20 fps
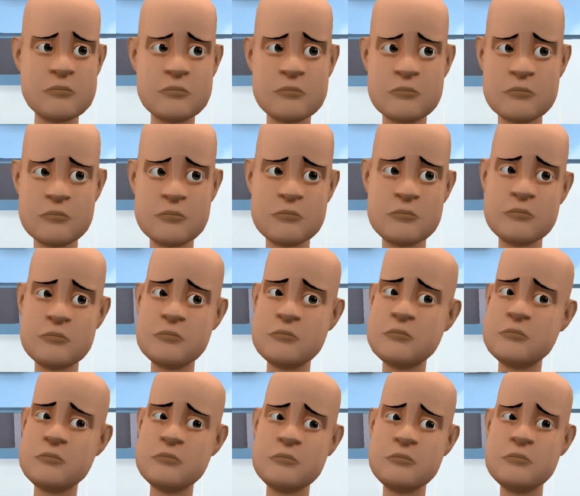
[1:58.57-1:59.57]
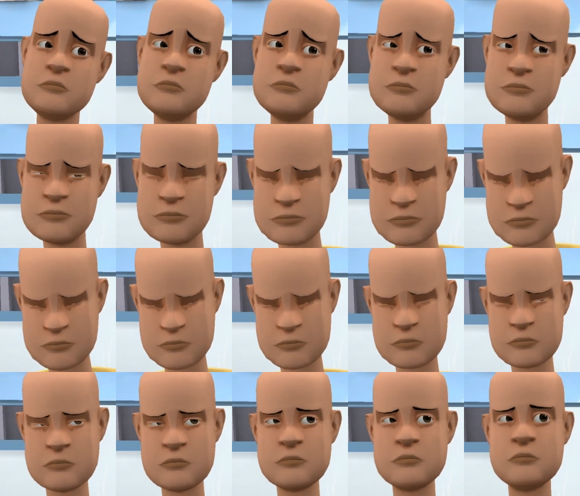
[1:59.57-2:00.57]

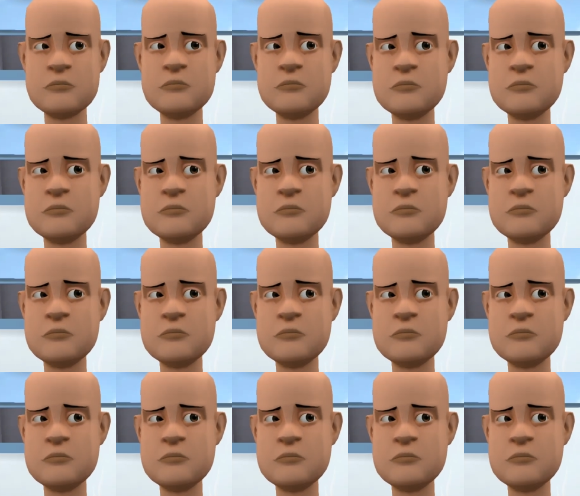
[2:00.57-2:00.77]
(silence)